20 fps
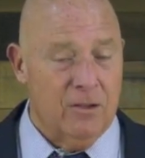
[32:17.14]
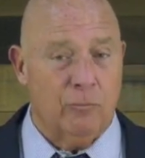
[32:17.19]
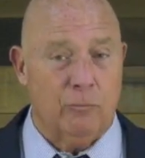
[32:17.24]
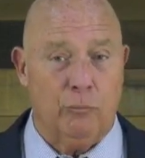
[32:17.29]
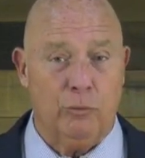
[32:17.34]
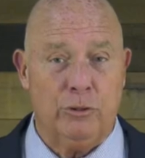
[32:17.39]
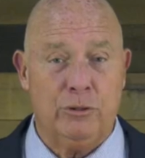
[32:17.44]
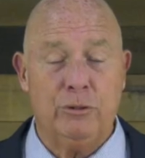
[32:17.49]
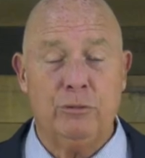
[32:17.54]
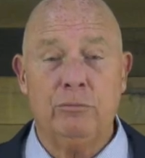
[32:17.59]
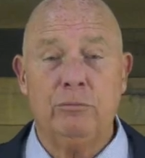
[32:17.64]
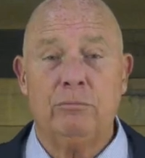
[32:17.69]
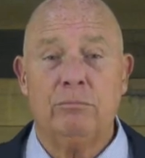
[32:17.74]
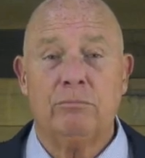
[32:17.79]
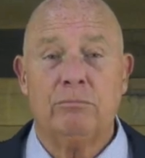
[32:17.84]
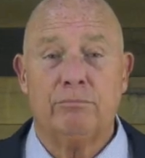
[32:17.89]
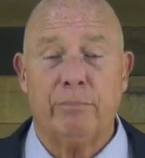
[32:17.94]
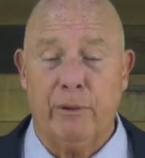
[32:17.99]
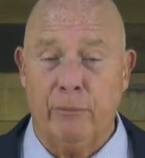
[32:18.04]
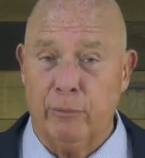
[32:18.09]
Would you
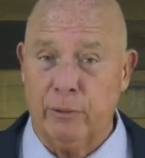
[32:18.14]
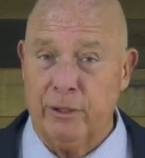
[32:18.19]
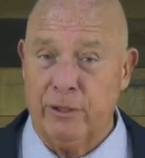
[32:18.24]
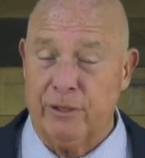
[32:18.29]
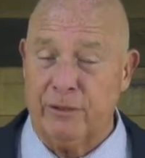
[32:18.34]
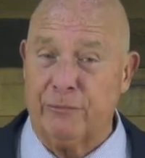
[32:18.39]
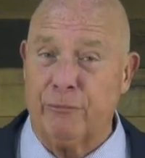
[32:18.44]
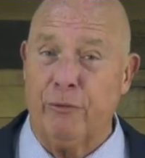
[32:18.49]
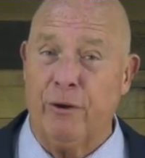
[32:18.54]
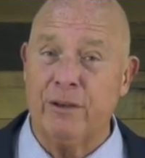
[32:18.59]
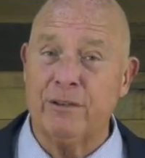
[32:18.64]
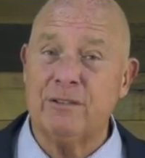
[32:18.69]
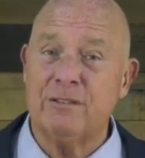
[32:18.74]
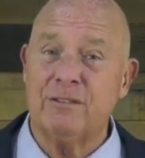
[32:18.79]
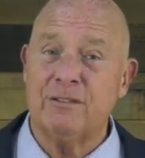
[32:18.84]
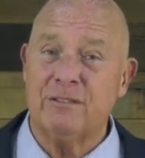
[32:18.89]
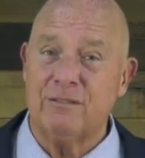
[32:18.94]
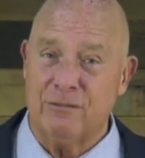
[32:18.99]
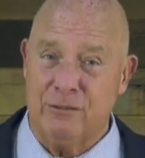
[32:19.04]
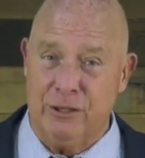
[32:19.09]
be willing to
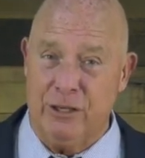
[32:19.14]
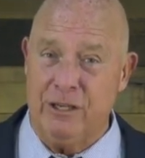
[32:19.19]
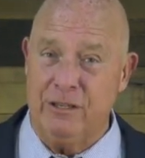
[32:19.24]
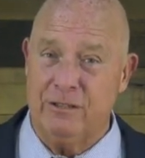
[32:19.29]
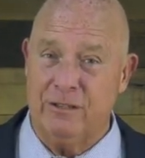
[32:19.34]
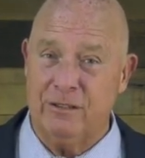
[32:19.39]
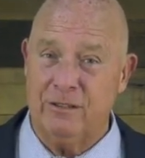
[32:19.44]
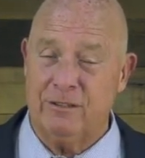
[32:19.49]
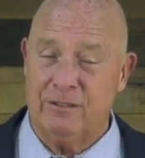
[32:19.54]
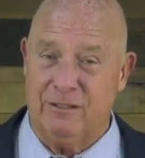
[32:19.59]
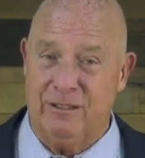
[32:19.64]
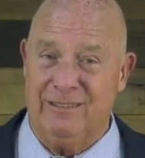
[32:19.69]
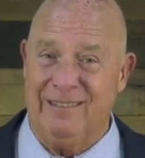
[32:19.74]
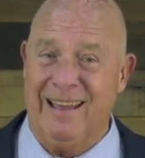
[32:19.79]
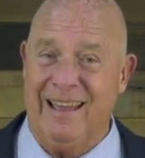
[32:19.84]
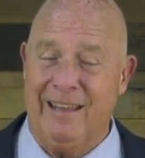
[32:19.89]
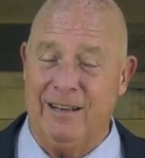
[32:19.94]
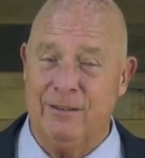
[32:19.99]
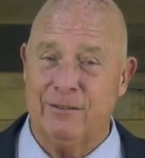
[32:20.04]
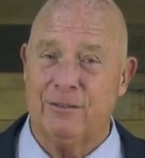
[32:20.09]
trust Jesus
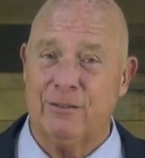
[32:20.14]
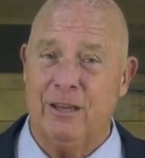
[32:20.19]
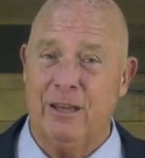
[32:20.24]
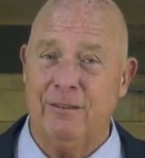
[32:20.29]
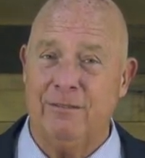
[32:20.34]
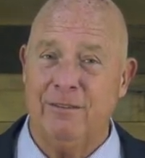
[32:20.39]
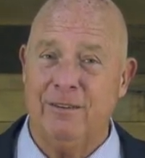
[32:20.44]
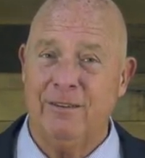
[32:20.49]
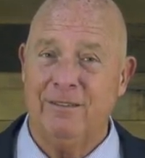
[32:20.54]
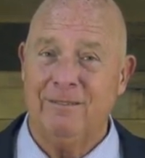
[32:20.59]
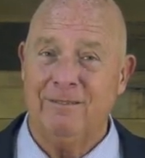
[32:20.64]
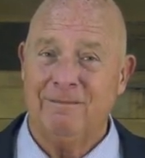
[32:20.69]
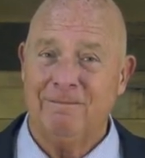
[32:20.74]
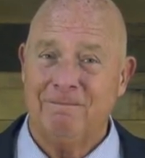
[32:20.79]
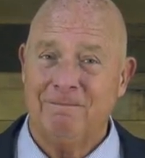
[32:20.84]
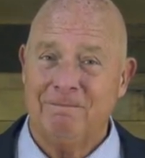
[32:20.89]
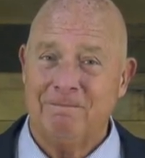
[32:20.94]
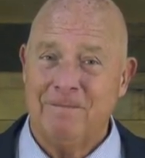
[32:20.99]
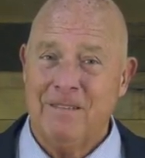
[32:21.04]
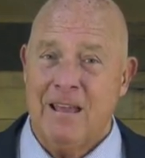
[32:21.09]
today to save you?
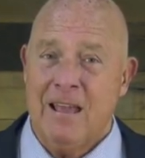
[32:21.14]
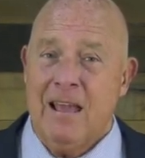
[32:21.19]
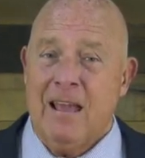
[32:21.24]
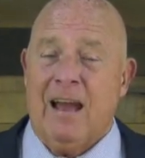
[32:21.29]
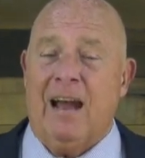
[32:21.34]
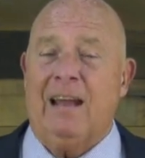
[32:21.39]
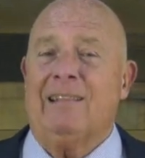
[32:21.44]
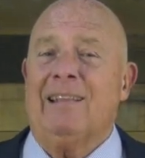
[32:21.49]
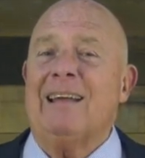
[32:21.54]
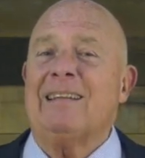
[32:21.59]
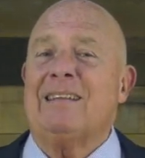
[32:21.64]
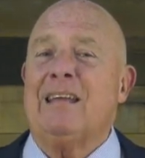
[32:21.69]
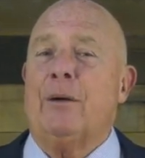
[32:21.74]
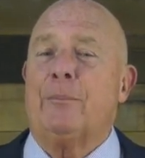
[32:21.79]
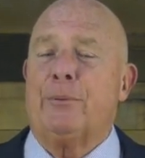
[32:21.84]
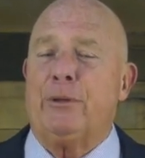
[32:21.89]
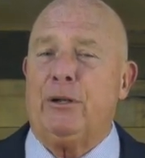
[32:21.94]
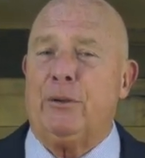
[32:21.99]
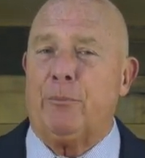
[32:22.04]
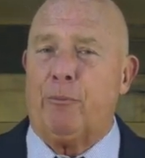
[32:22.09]
I'd like to
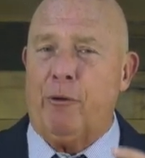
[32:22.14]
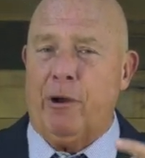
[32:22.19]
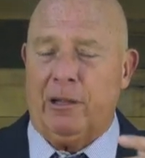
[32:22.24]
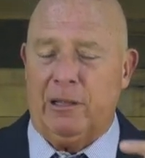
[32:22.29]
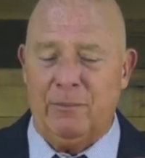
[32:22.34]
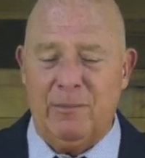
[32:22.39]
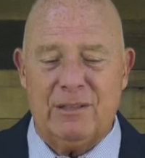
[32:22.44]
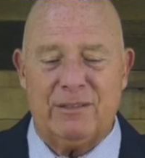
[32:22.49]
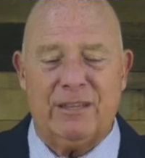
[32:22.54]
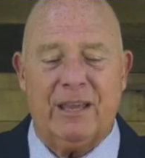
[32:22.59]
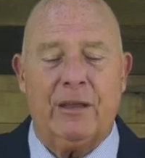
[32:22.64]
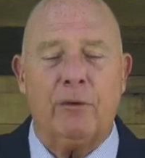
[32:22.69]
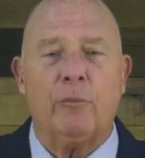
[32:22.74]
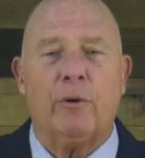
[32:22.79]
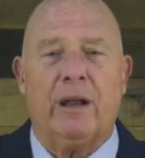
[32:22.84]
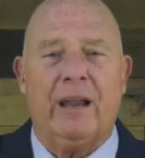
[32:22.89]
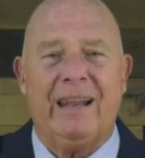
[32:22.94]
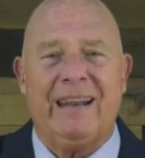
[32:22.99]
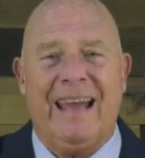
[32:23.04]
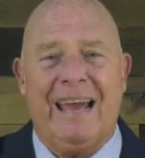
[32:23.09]
help you in a prayer. Let me tell you
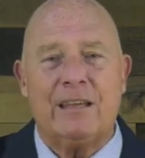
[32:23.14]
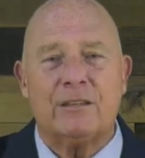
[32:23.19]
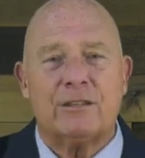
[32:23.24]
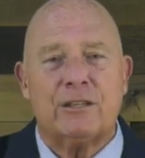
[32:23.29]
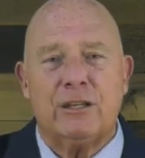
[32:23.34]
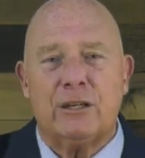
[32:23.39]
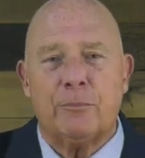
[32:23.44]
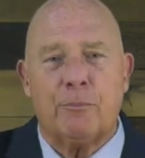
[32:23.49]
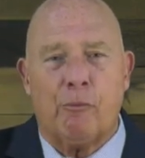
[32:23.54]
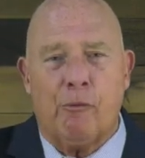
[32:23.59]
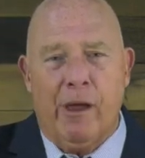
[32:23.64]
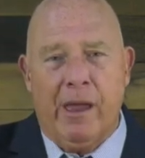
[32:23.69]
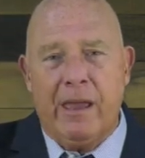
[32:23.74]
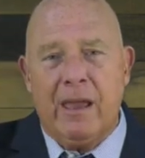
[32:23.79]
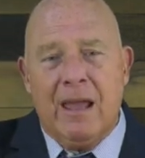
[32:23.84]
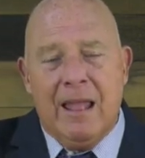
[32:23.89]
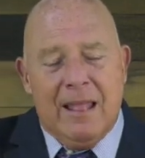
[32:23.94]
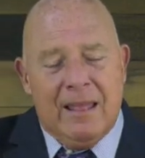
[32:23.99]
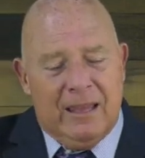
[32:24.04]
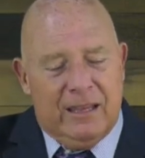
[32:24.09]
what I'd ask you to pray.
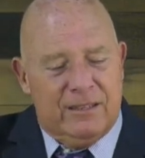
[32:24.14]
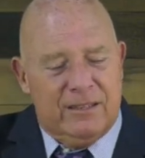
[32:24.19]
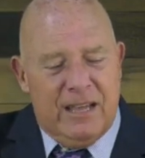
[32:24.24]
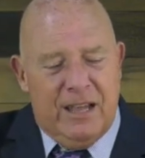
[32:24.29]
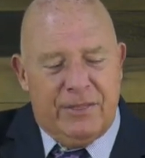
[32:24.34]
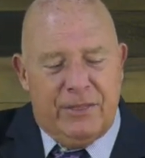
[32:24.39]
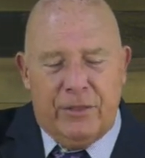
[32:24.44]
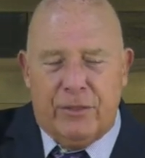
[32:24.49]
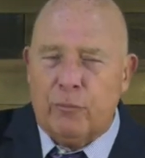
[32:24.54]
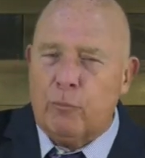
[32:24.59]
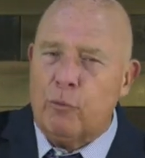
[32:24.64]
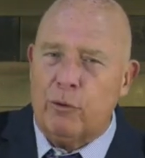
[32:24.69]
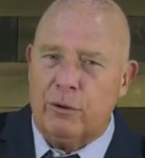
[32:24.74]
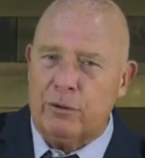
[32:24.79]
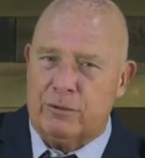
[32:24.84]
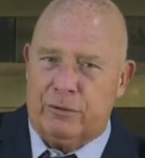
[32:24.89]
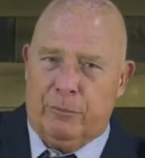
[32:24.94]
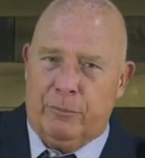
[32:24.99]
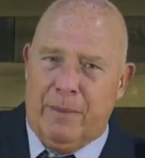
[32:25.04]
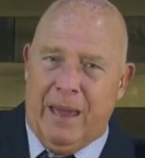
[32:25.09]
It's not that the
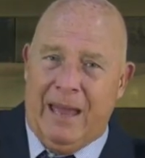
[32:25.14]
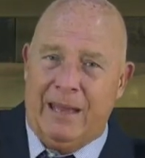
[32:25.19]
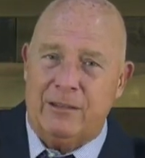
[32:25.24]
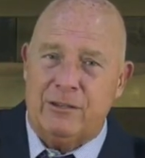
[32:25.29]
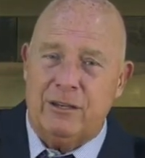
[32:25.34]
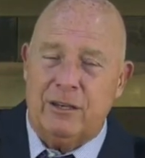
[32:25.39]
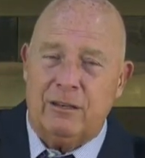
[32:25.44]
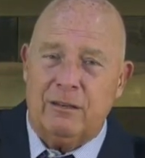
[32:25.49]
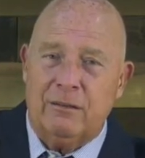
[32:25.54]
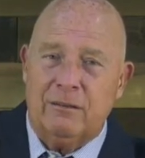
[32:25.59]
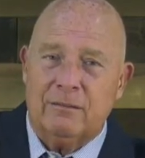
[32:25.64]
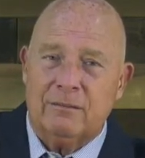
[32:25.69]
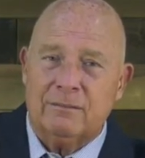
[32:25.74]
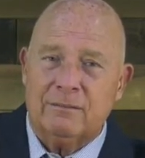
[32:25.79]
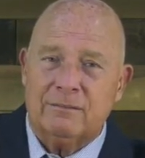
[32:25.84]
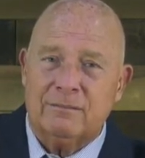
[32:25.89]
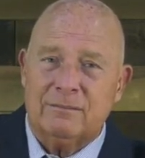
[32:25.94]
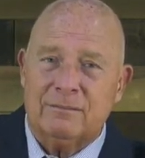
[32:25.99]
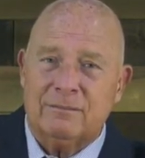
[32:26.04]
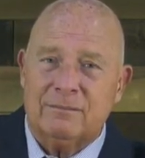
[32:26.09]
words are magic,
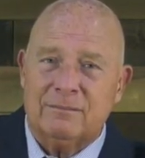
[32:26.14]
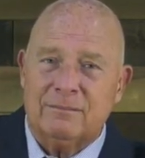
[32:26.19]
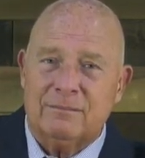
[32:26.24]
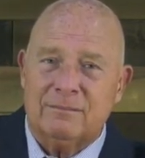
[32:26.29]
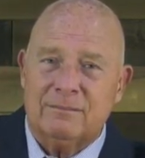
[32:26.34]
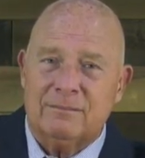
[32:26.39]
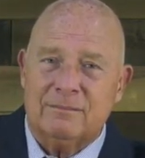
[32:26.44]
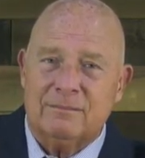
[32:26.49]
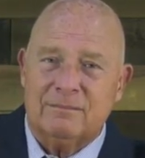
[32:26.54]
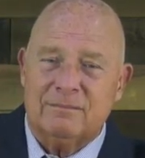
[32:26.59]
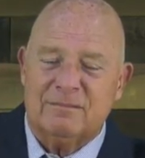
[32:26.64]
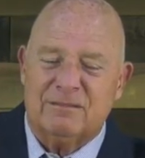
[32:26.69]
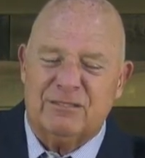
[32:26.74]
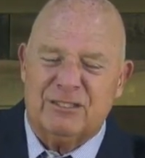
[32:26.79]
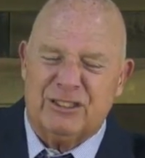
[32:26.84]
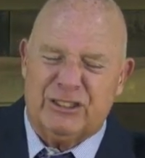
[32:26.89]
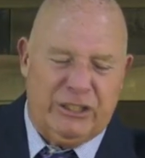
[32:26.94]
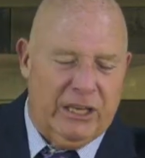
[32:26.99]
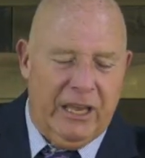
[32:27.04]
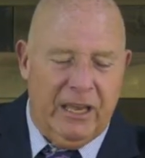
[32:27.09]

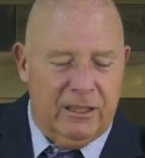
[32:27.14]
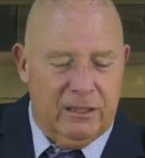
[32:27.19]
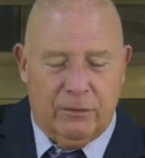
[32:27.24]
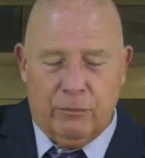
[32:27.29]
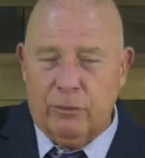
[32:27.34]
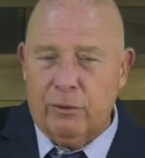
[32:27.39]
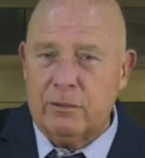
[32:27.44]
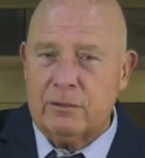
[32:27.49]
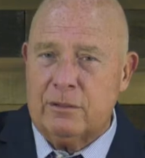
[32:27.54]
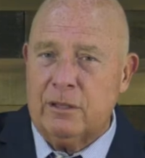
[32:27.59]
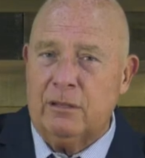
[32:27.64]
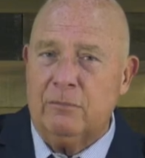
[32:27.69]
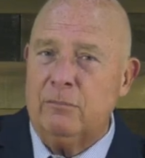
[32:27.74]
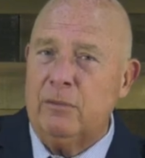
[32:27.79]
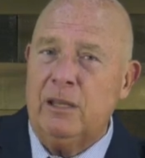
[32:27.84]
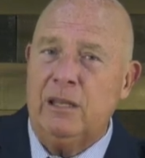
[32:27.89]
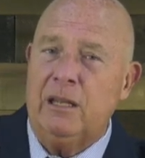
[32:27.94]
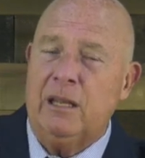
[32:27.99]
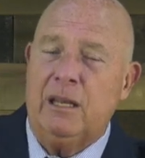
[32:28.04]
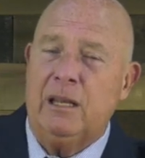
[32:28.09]
saying the words doesn't
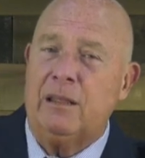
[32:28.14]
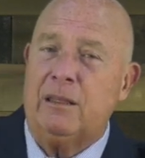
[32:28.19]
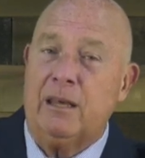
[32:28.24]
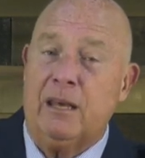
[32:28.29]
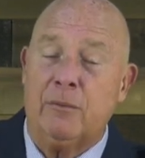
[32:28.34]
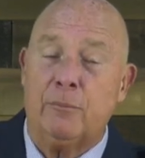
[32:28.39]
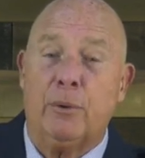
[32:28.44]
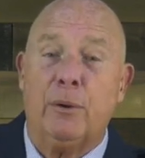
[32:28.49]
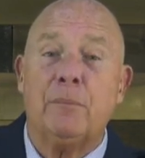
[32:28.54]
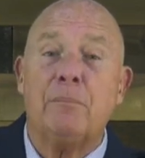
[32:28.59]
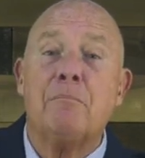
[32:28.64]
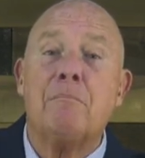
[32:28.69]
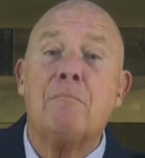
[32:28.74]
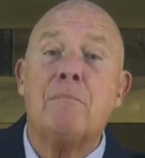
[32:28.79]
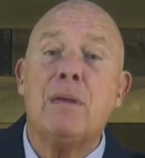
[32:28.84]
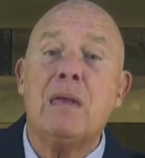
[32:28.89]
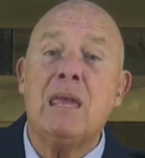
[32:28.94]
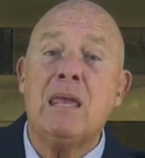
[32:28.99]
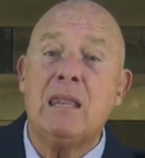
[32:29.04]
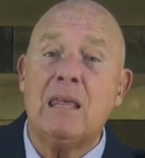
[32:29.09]
mean anything, but
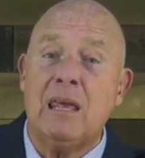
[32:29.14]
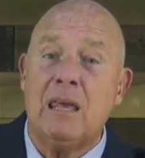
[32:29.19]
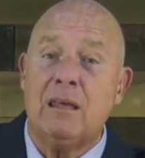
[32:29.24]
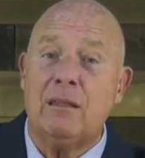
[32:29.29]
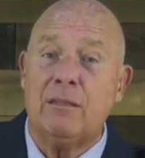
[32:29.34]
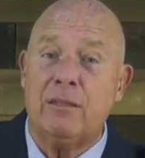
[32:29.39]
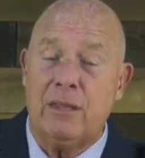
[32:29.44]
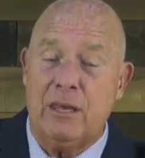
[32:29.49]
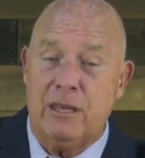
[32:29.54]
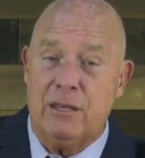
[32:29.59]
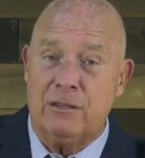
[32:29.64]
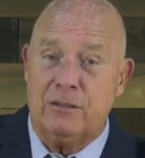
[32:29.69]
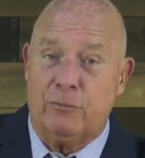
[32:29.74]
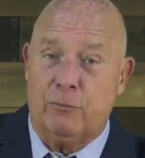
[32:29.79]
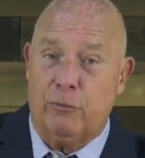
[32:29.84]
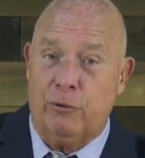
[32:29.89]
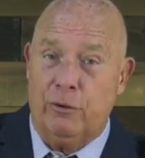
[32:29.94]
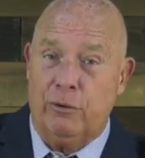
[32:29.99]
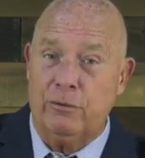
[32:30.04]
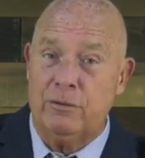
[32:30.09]
meaning these
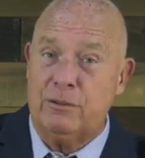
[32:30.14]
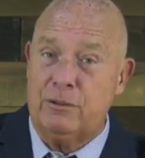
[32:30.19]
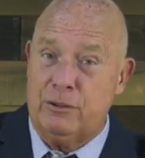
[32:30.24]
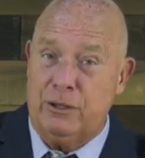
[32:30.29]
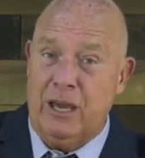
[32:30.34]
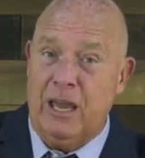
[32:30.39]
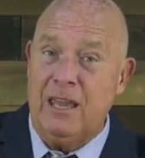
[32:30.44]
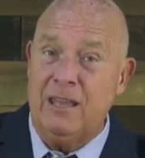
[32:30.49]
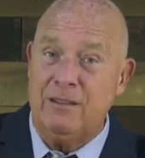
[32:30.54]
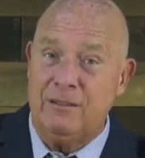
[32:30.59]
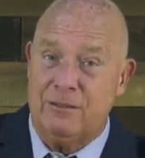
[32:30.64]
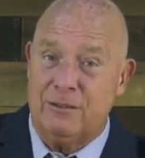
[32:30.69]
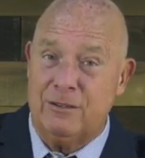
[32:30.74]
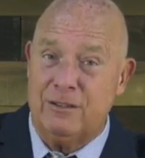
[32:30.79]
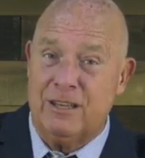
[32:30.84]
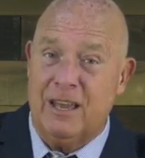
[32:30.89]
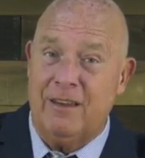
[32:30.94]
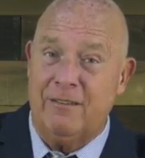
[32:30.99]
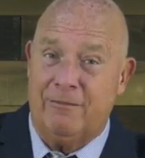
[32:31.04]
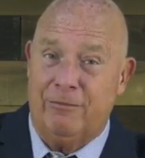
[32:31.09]
words
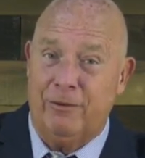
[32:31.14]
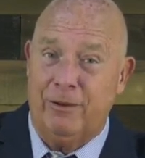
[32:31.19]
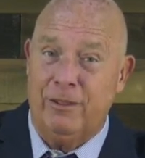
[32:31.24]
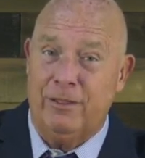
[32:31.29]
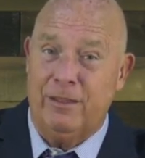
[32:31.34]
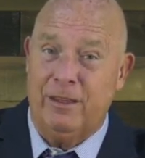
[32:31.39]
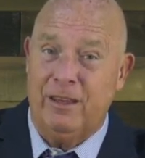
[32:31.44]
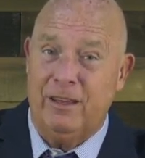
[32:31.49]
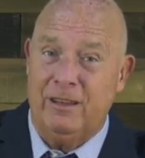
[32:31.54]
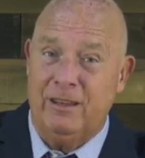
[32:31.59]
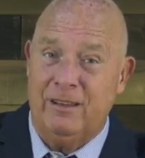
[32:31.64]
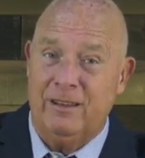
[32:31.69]
changes everything.